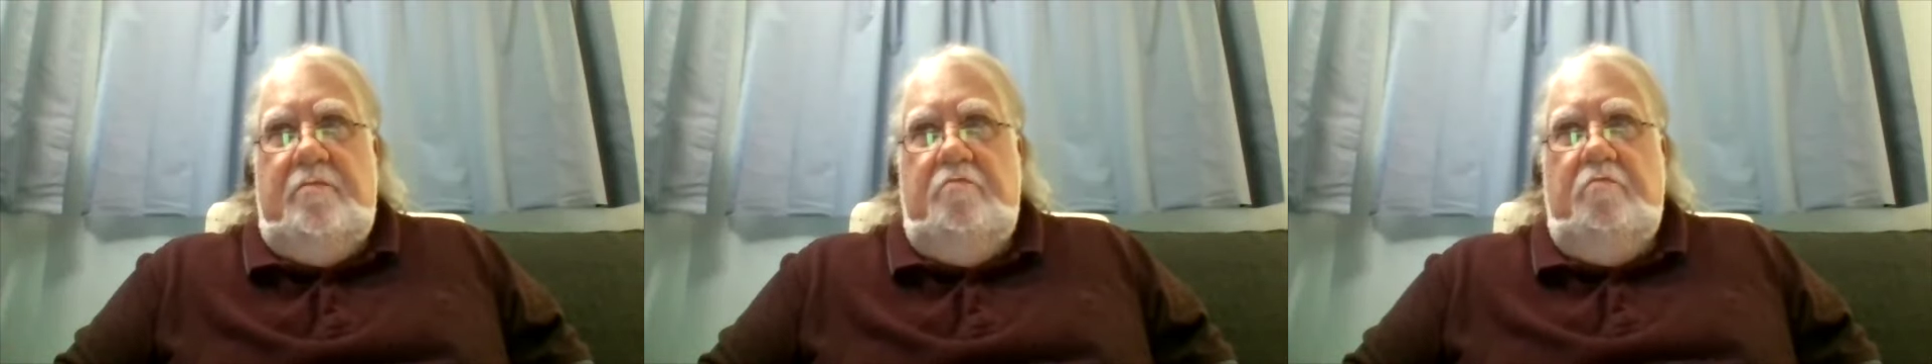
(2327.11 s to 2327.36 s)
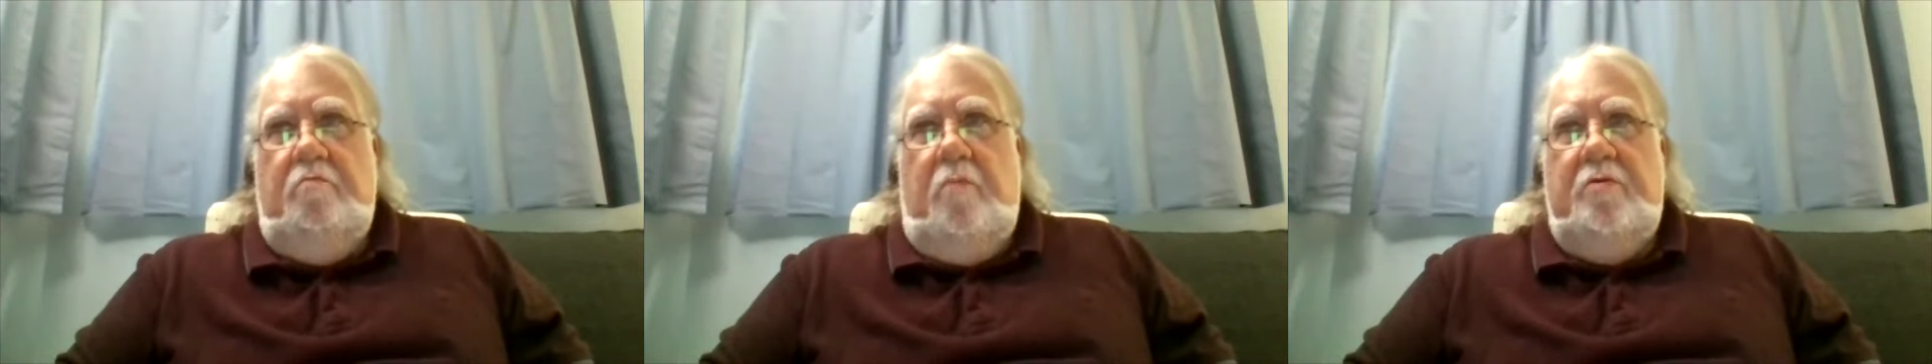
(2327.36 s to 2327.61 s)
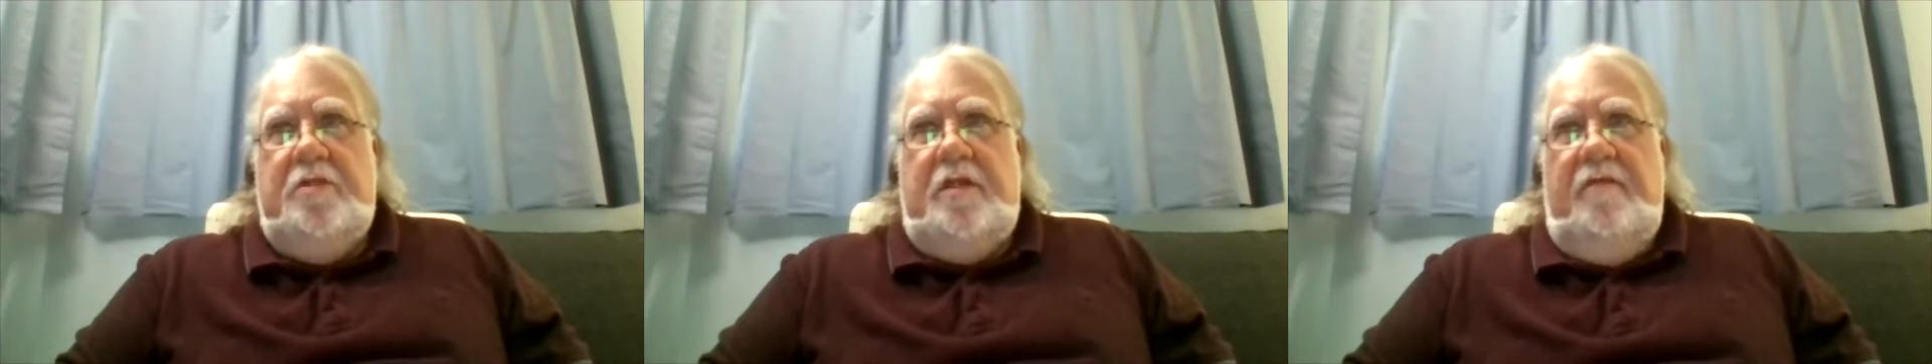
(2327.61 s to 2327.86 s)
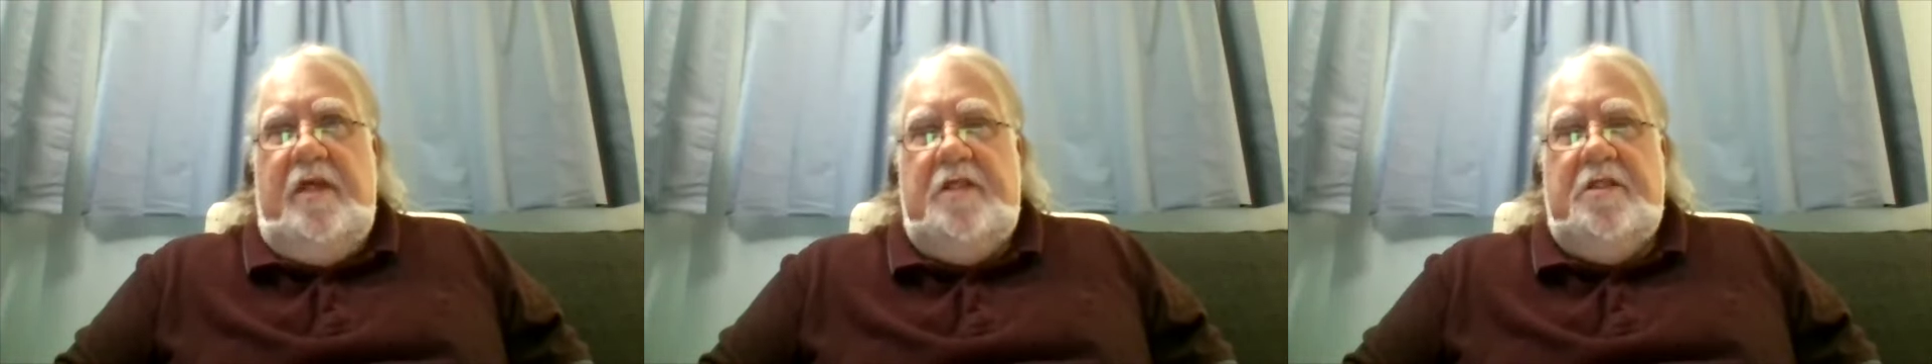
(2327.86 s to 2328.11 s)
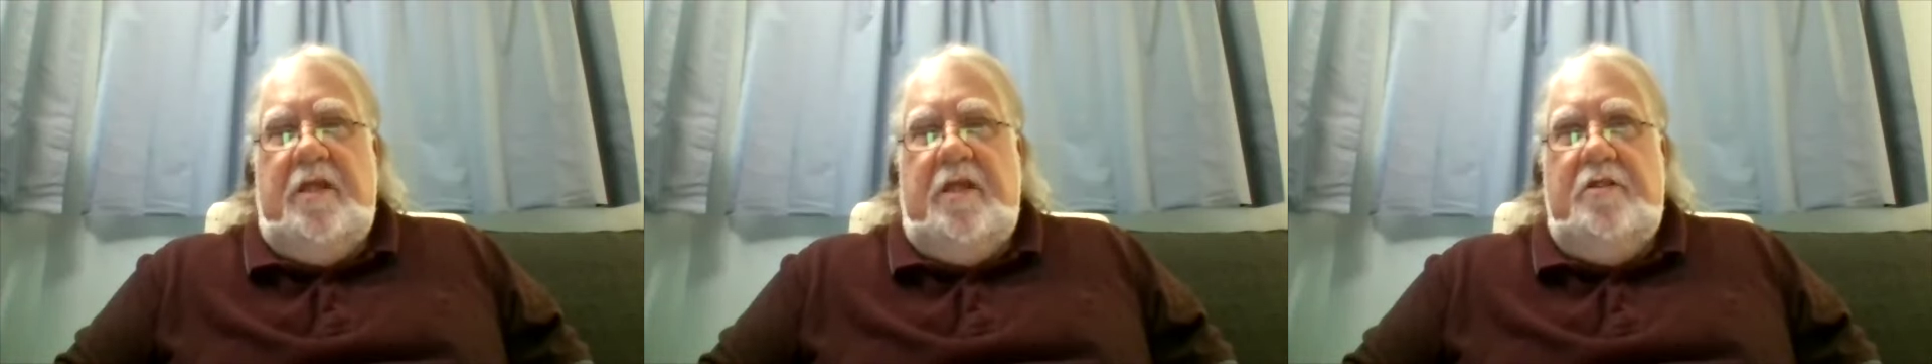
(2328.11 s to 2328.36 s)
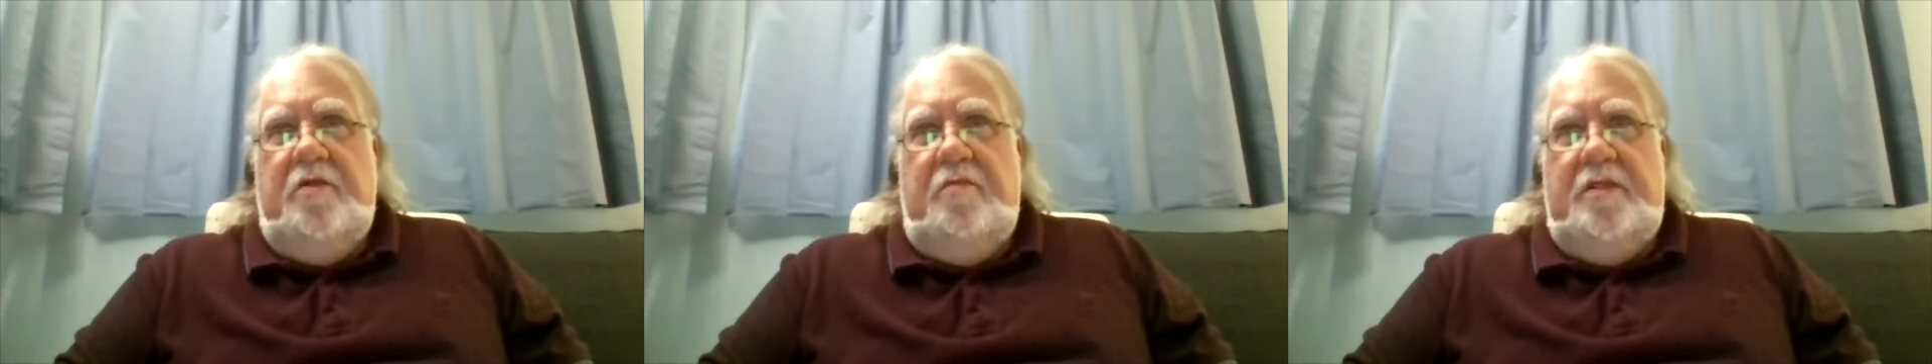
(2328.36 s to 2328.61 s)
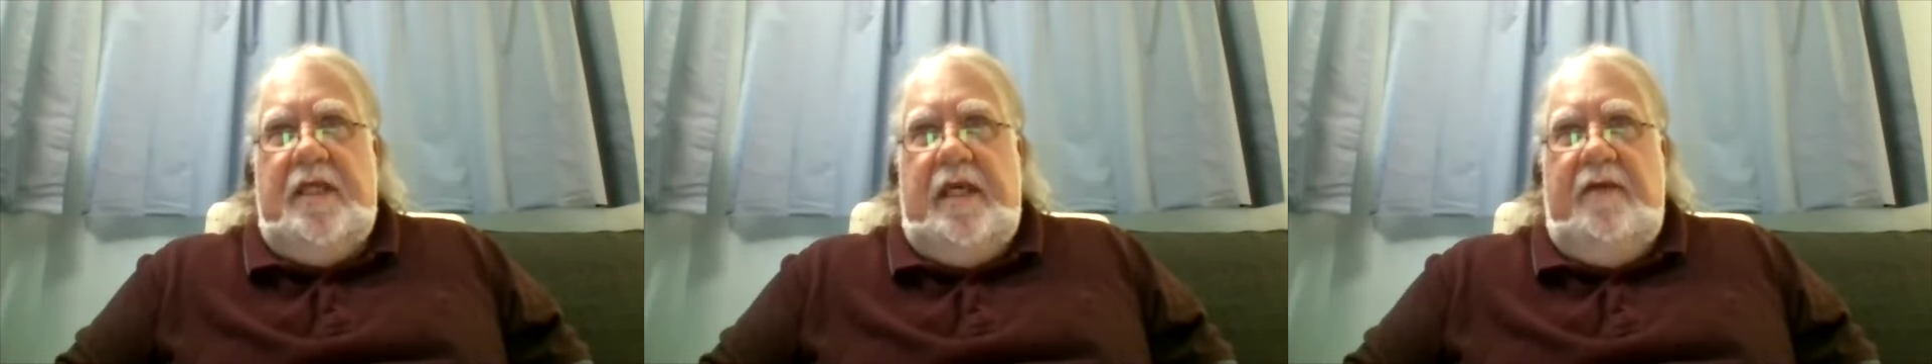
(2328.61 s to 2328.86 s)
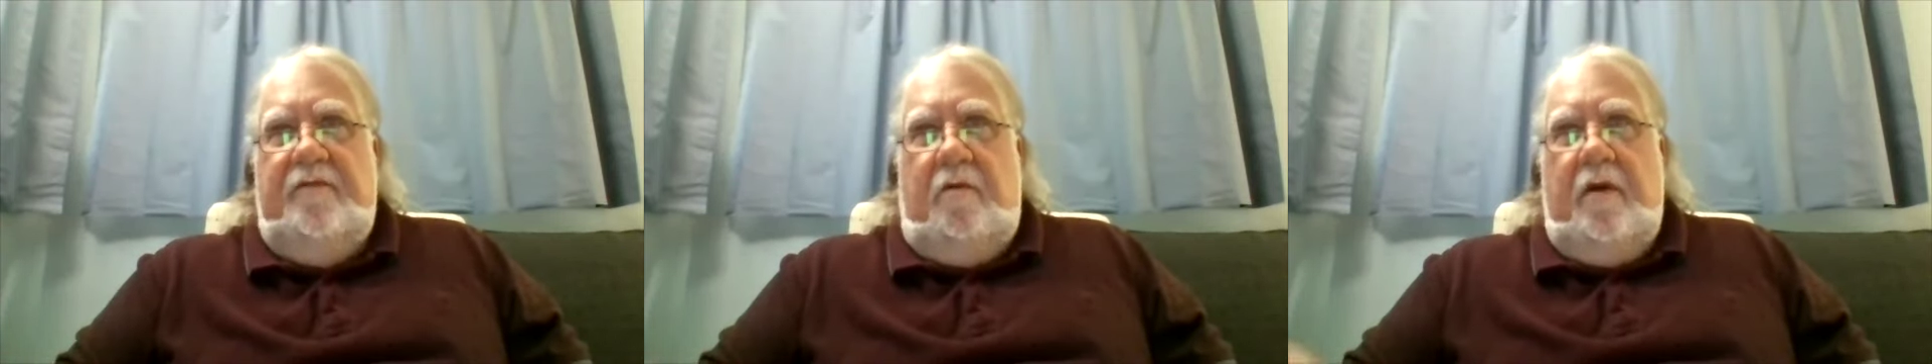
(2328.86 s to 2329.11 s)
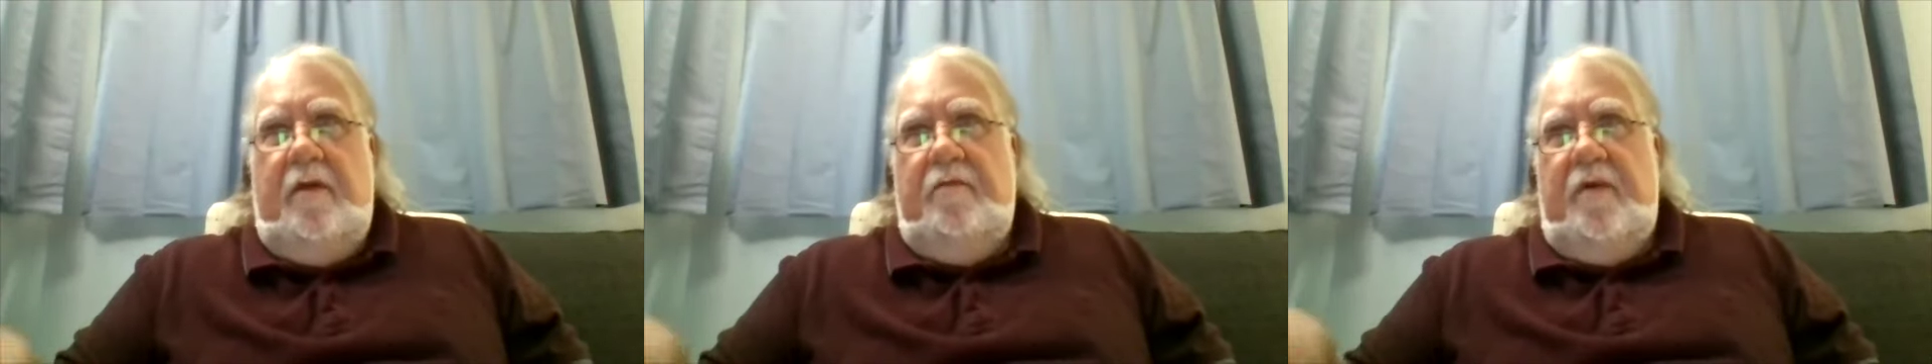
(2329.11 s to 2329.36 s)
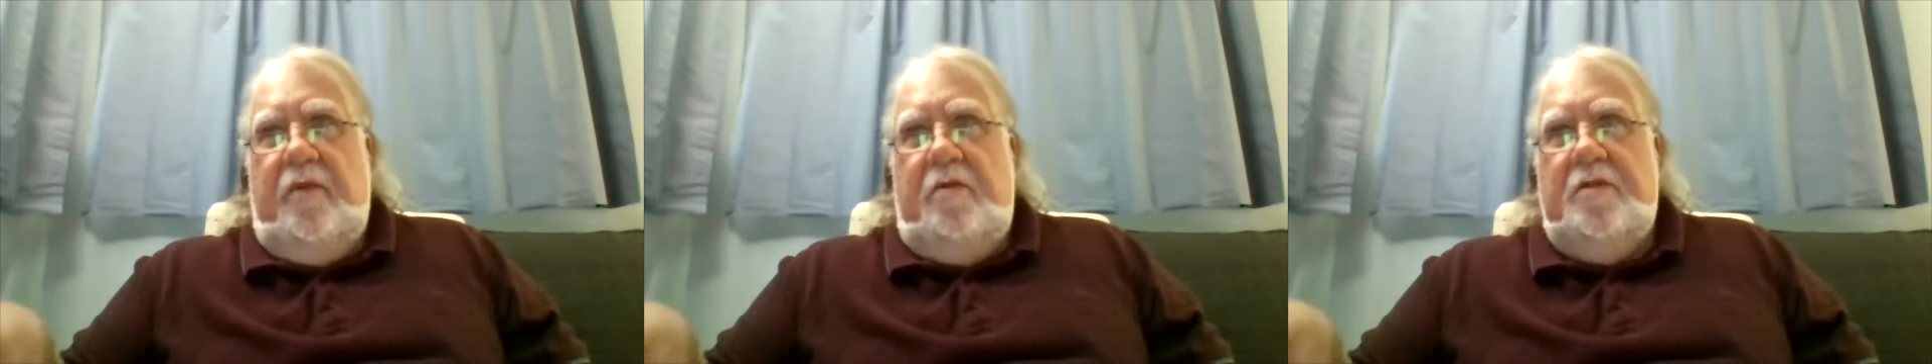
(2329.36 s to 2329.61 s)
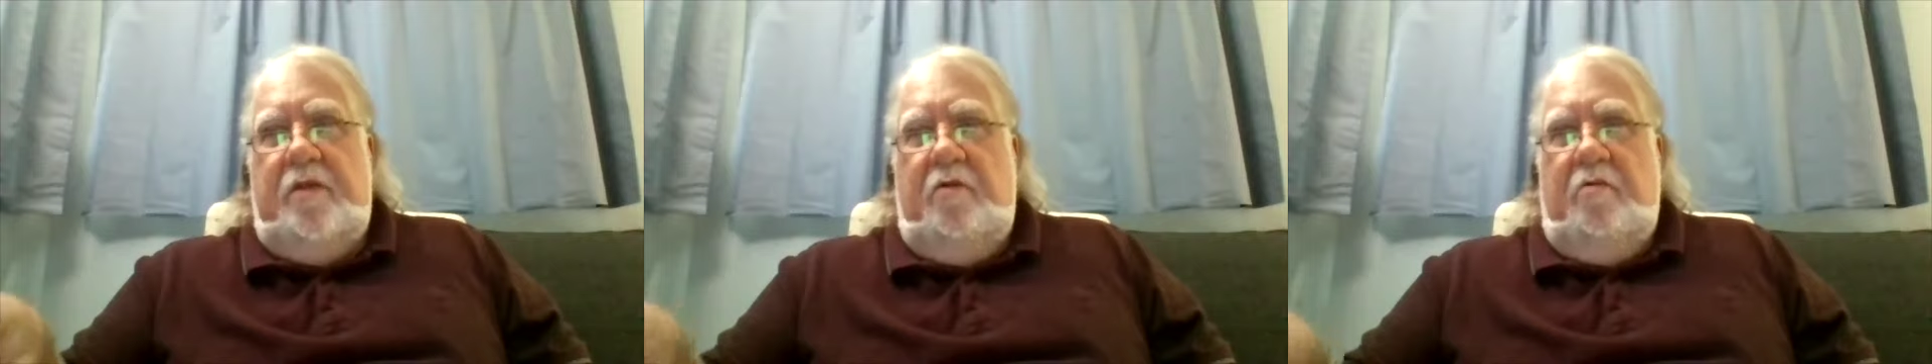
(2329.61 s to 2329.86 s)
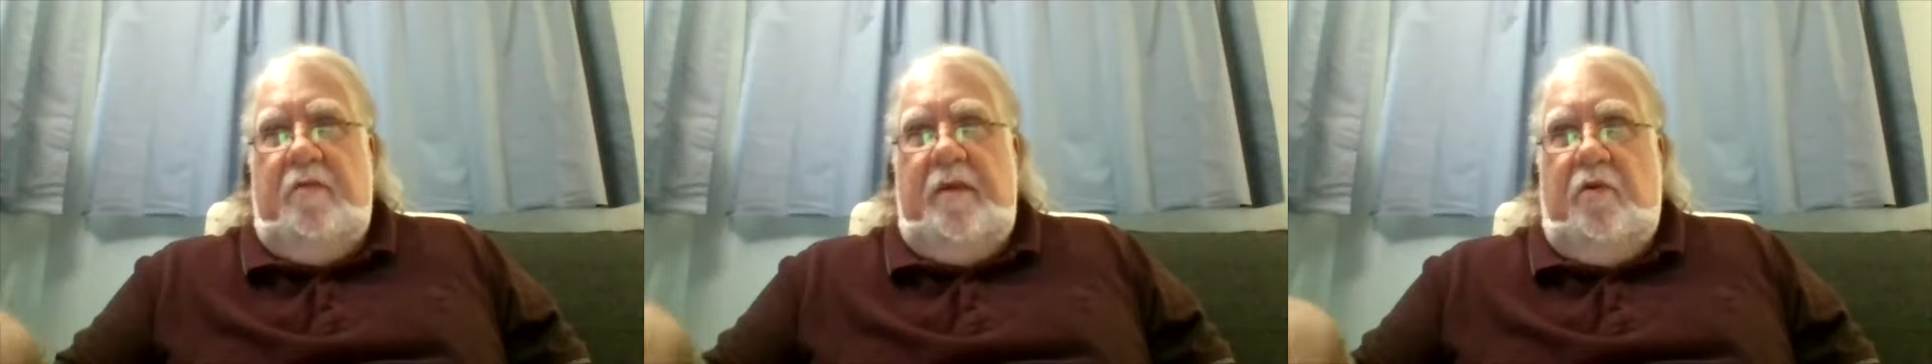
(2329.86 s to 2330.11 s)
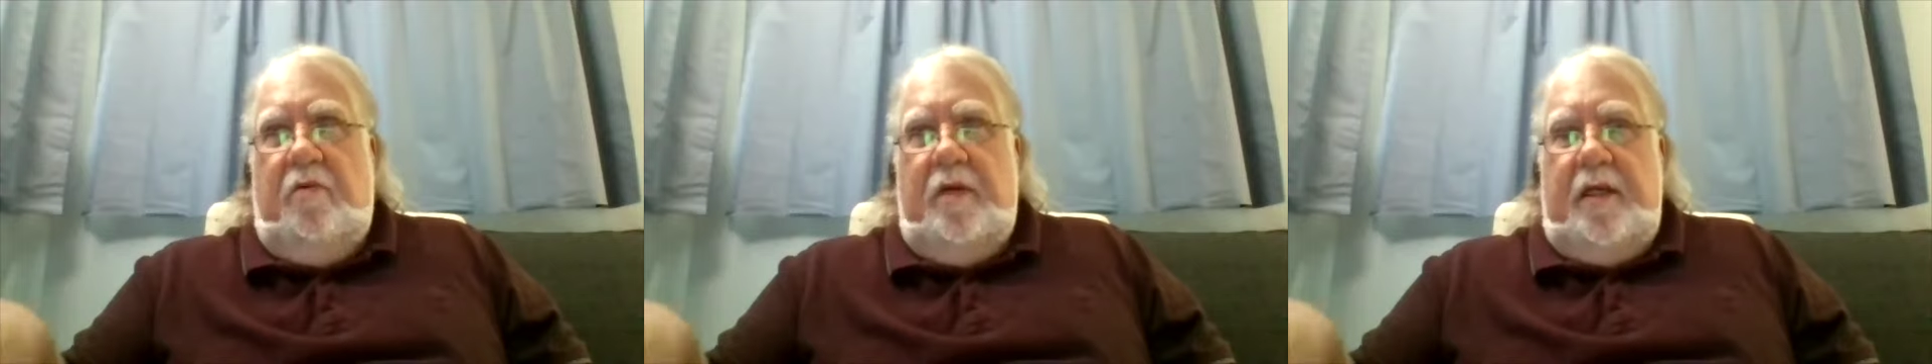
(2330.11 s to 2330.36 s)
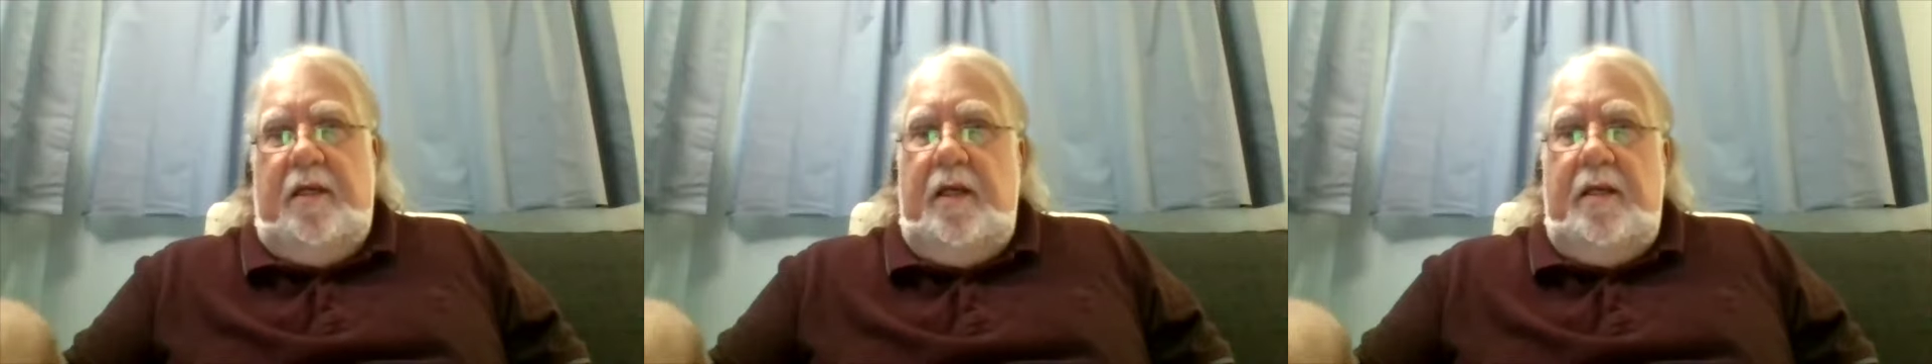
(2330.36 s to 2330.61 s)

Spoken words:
most investigators would say for every person who reported,